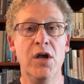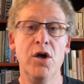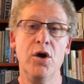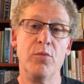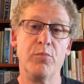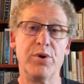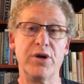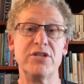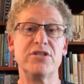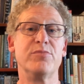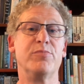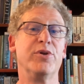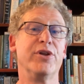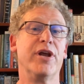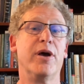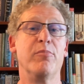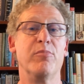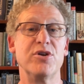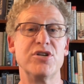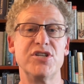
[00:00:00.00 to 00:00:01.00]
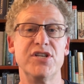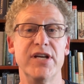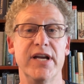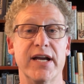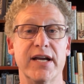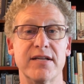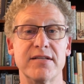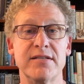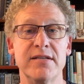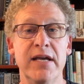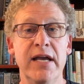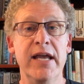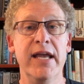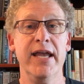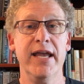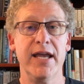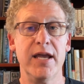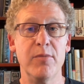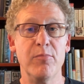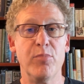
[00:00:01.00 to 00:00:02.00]
Principle number 6,
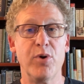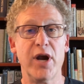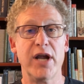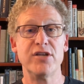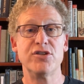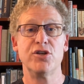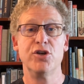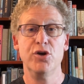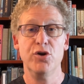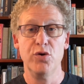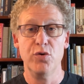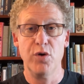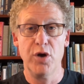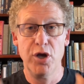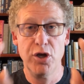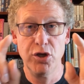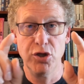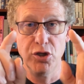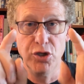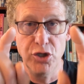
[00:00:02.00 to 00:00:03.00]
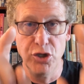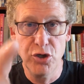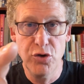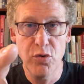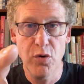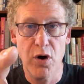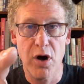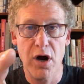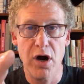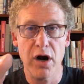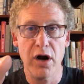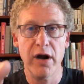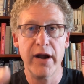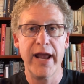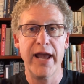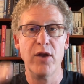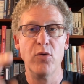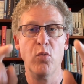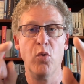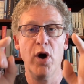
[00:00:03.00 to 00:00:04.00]
embrace who you are
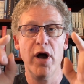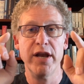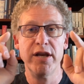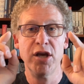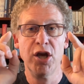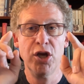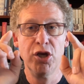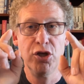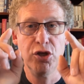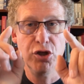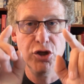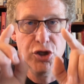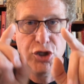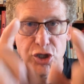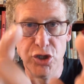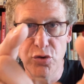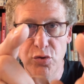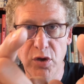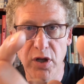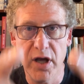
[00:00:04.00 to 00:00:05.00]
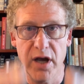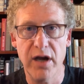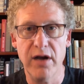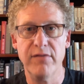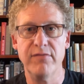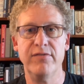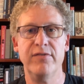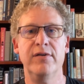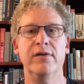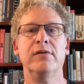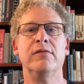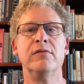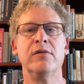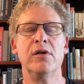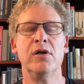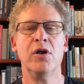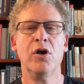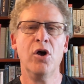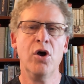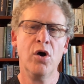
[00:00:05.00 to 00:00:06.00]
and what you love.
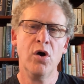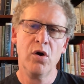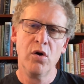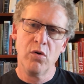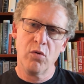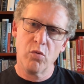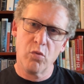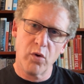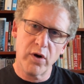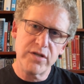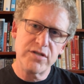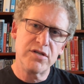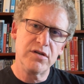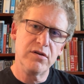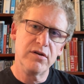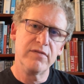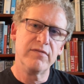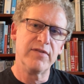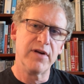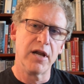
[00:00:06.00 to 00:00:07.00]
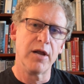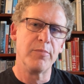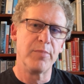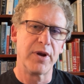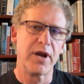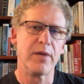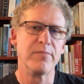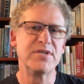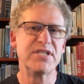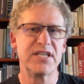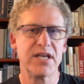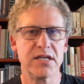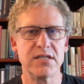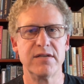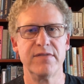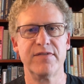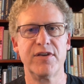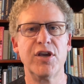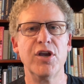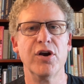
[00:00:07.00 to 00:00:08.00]
Once you develop an
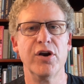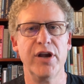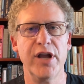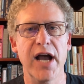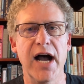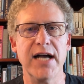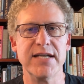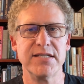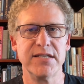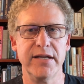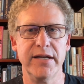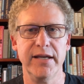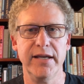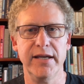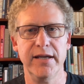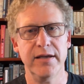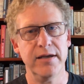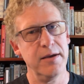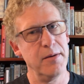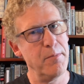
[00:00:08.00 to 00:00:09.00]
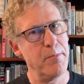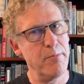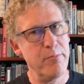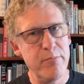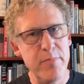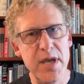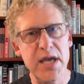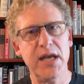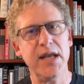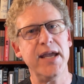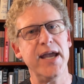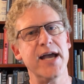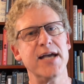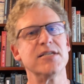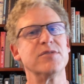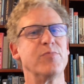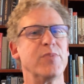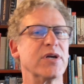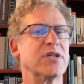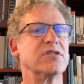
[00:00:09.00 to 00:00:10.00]
obsessive curiosity, many
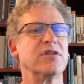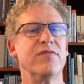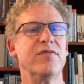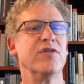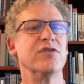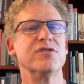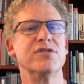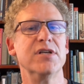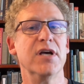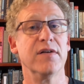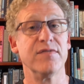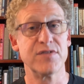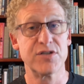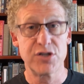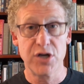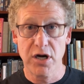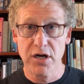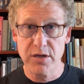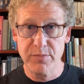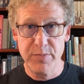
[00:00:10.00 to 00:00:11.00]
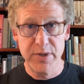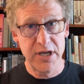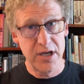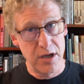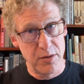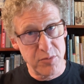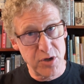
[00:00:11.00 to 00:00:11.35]
aspects of yourself start to become